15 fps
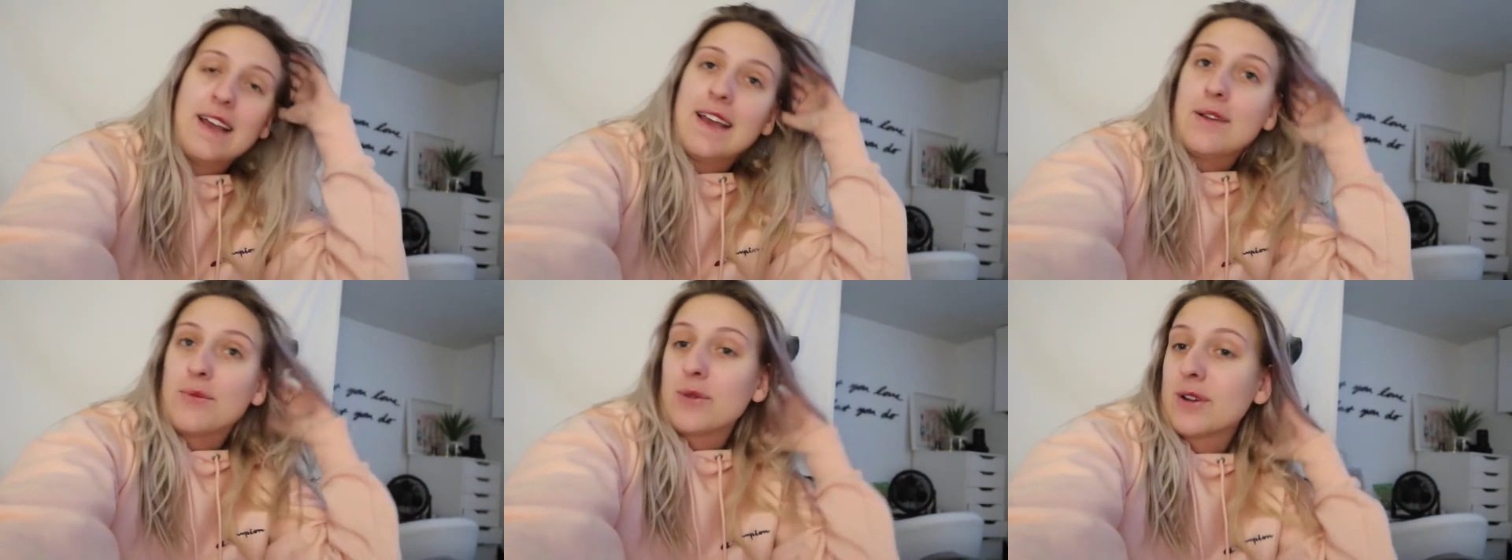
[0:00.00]

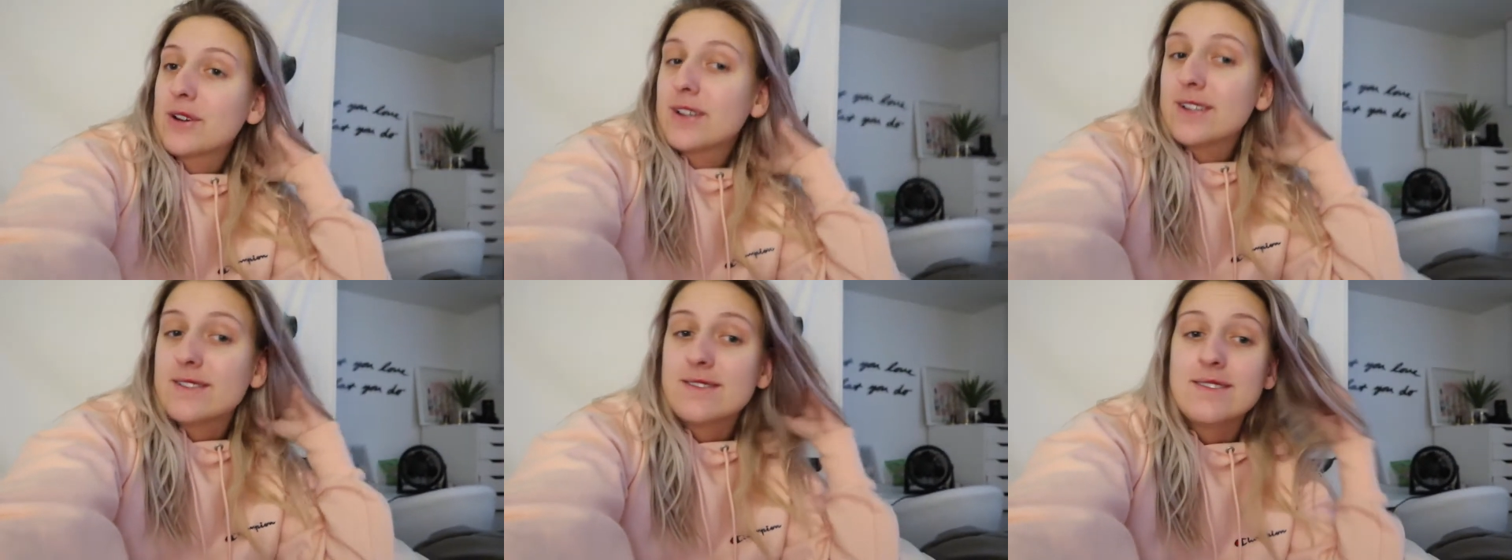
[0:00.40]
and we're
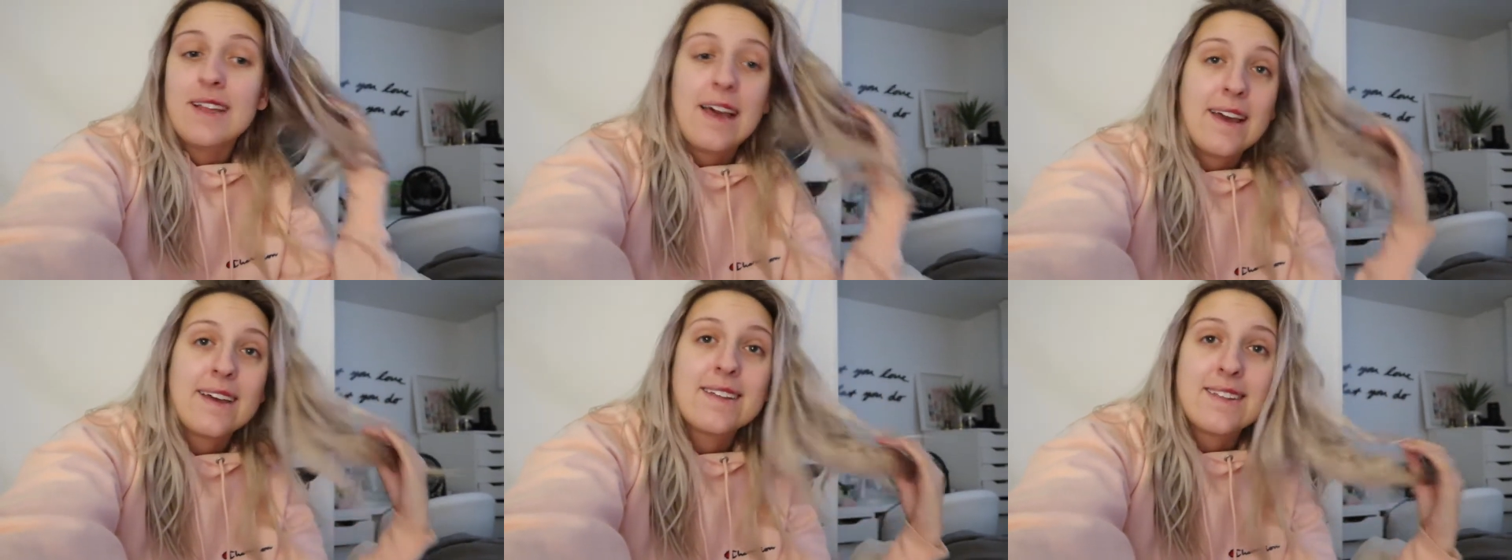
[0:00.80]
gonna
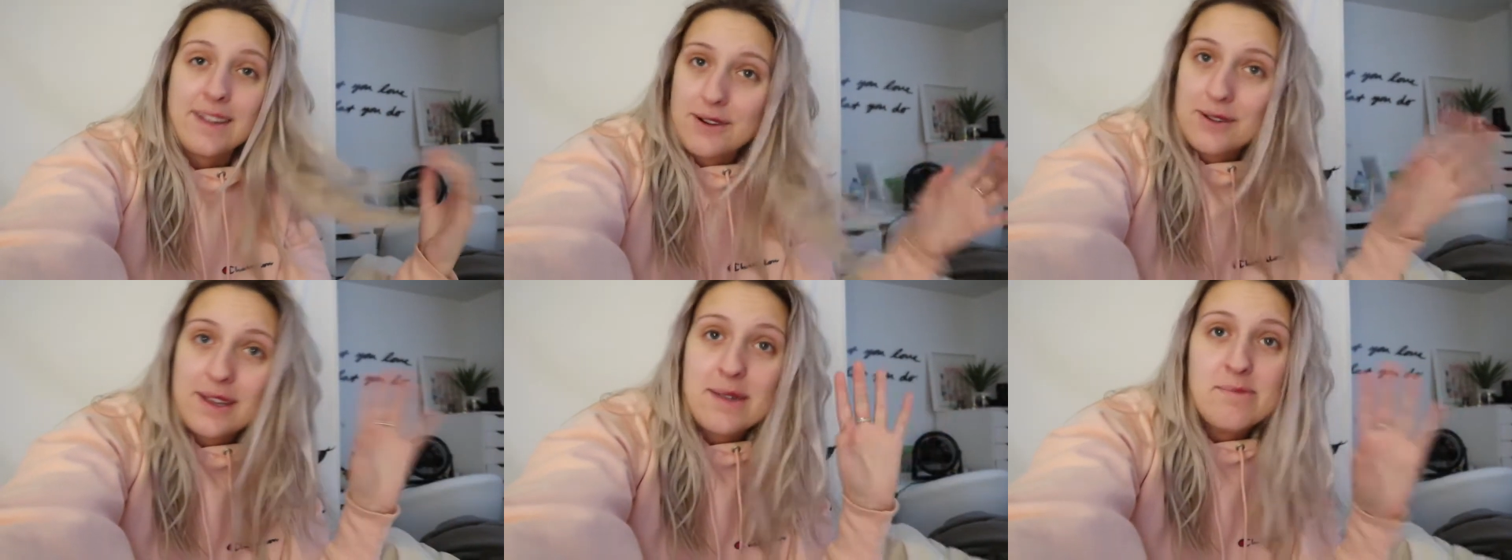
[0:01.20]
lay
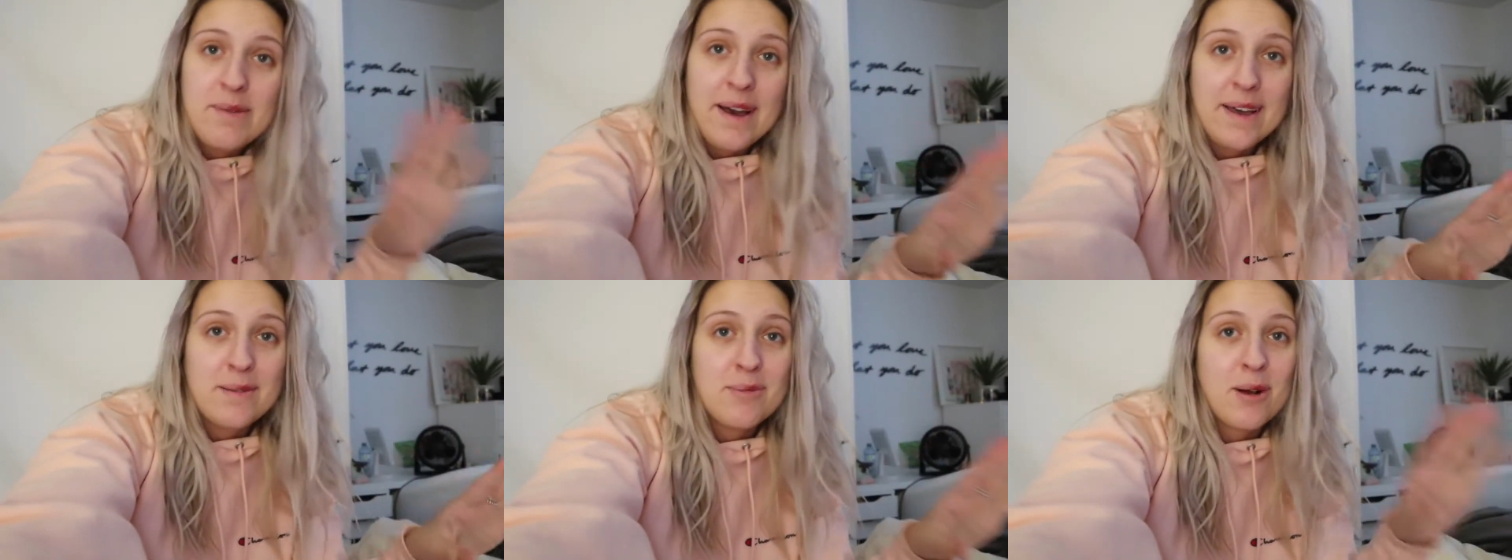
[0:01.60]
literally in
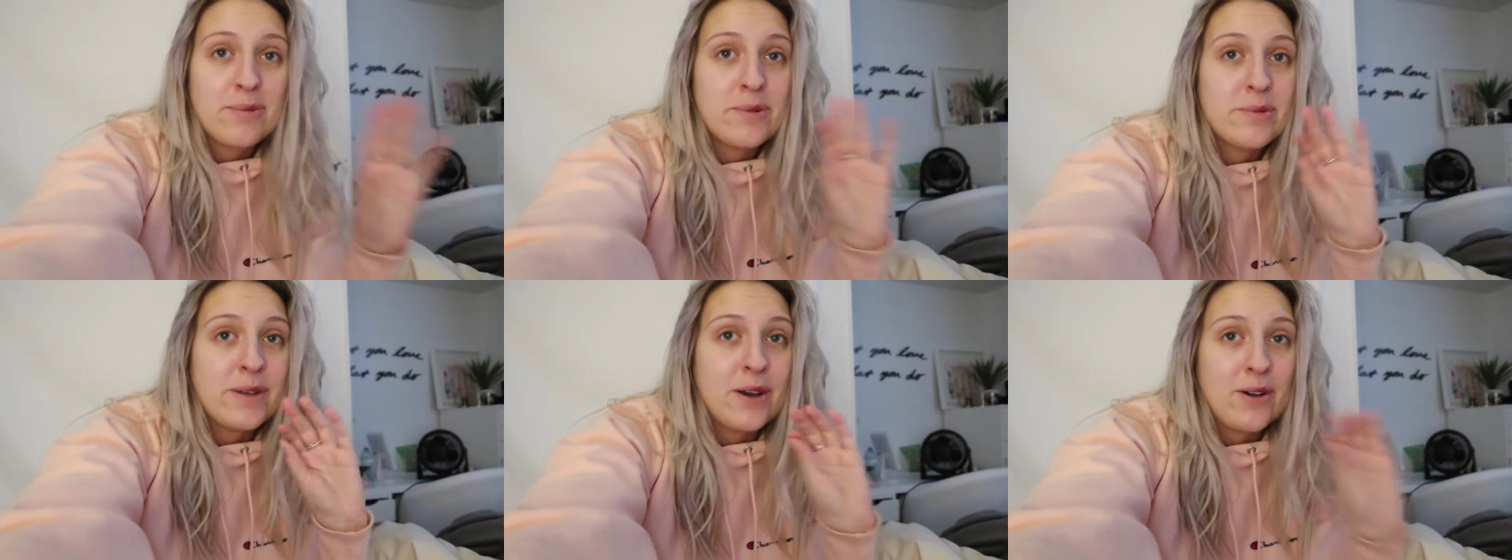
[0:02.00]
bed
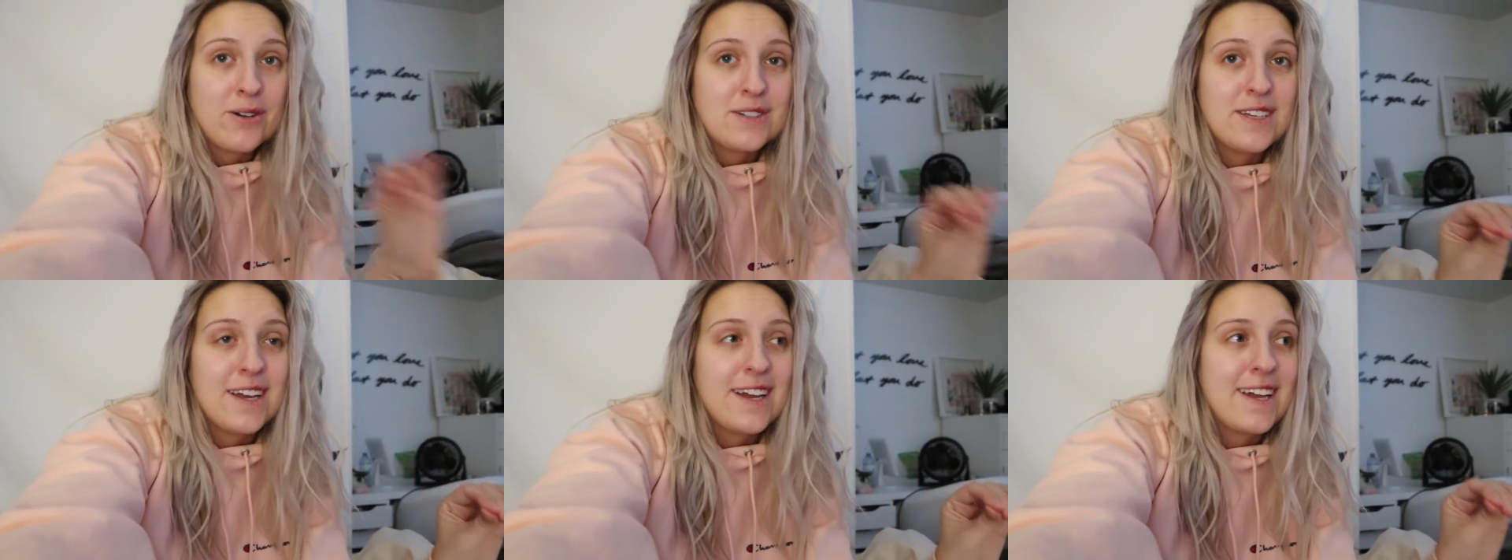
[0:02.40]
probably
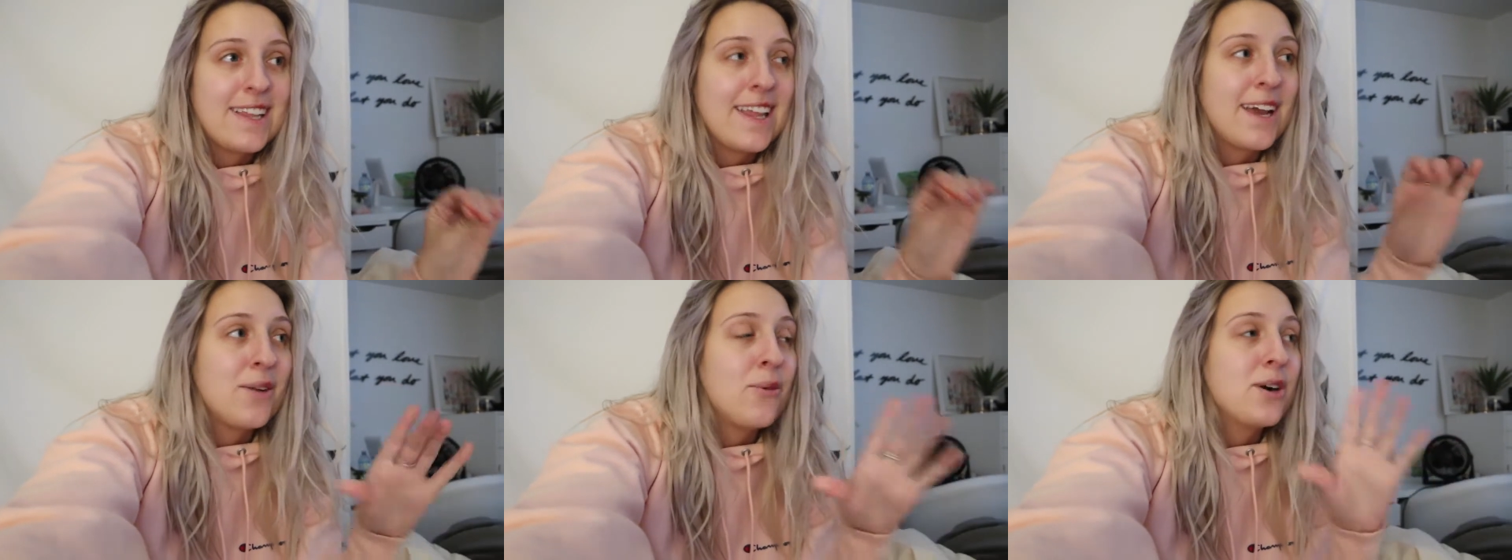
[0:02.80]
all day
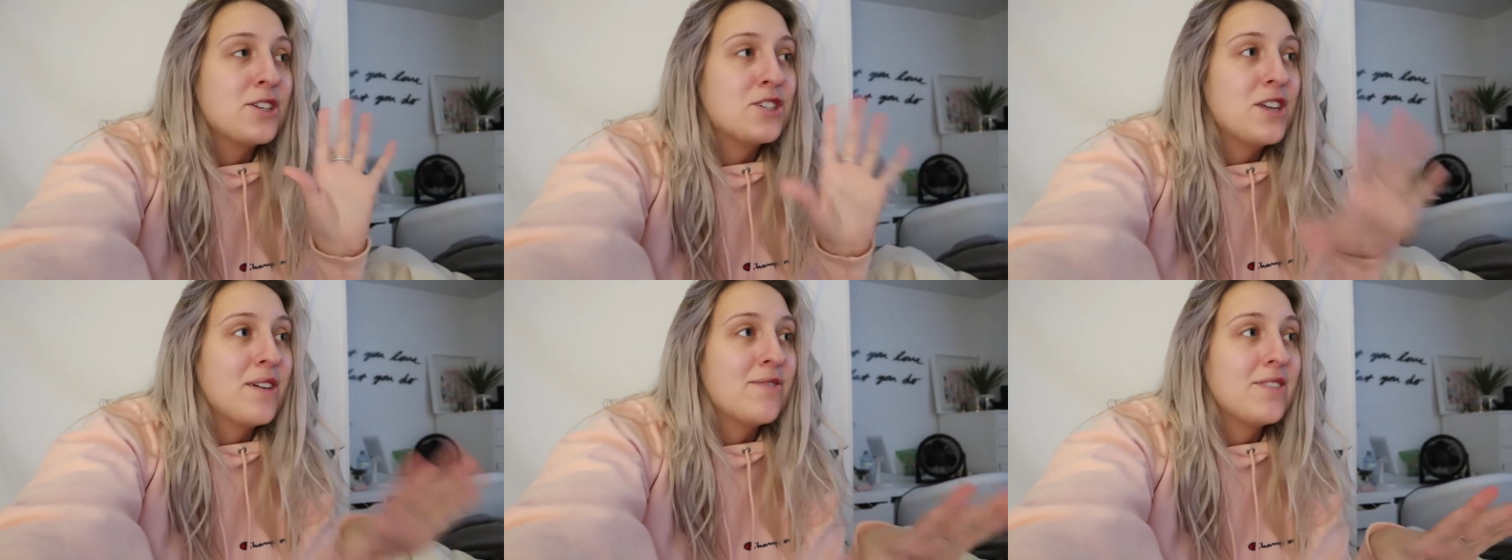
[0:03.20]
and like
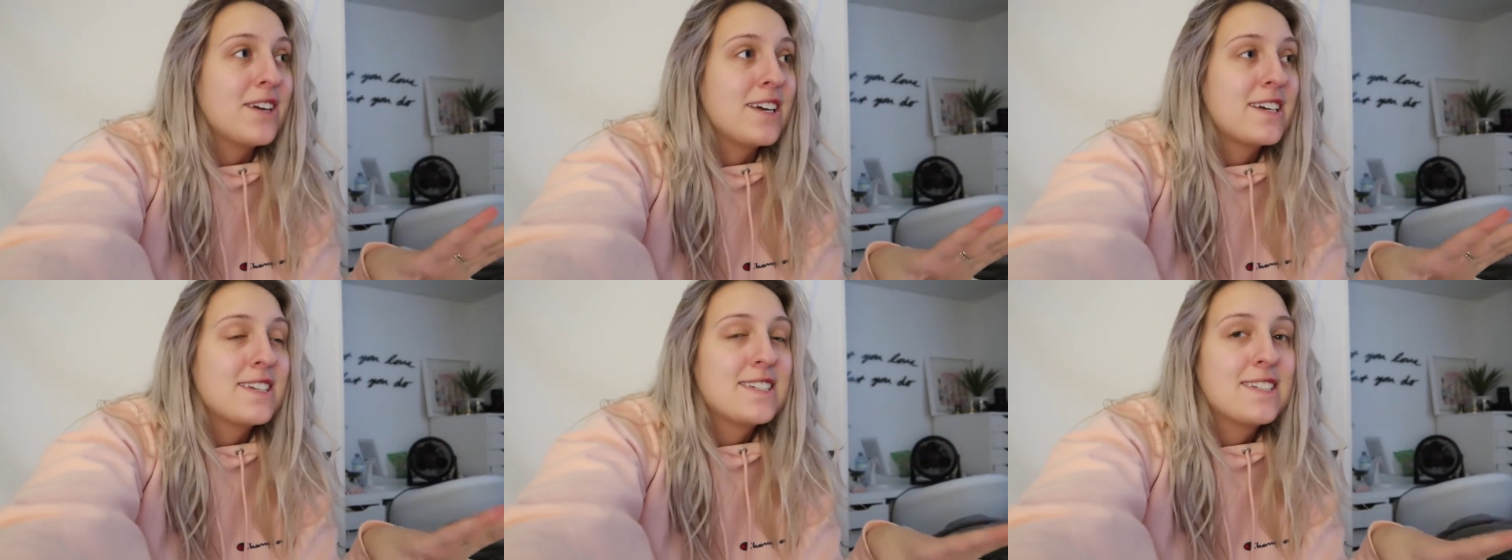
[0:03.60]
watch
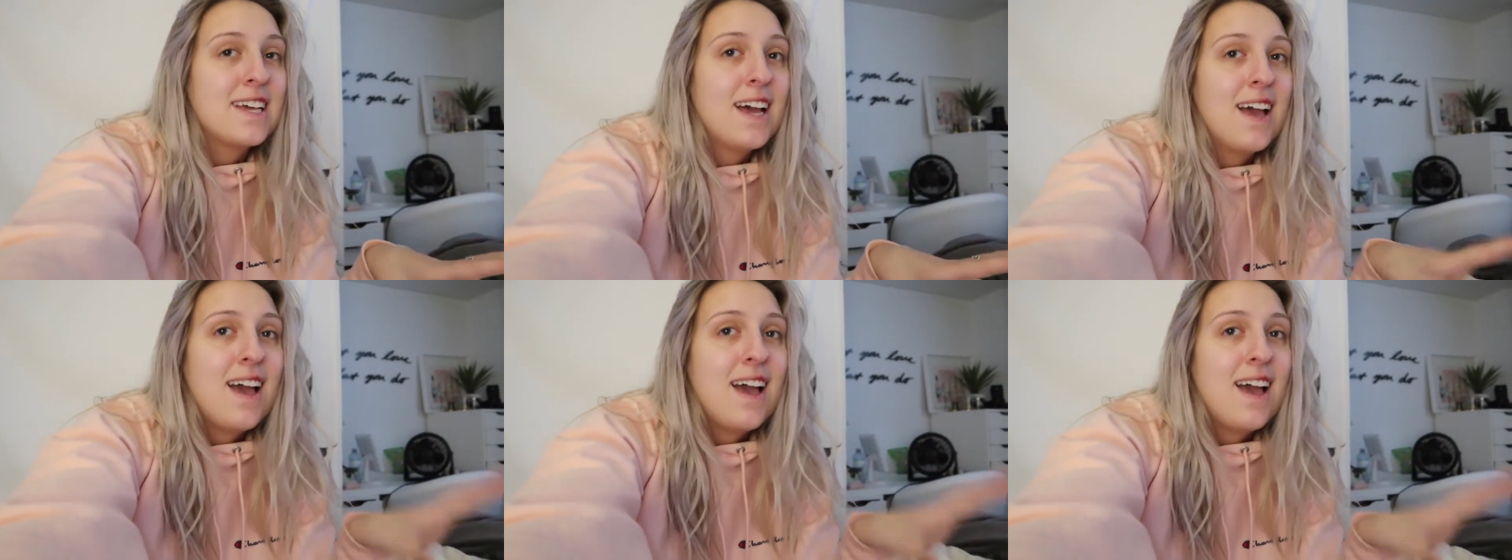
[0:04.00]
Netflix.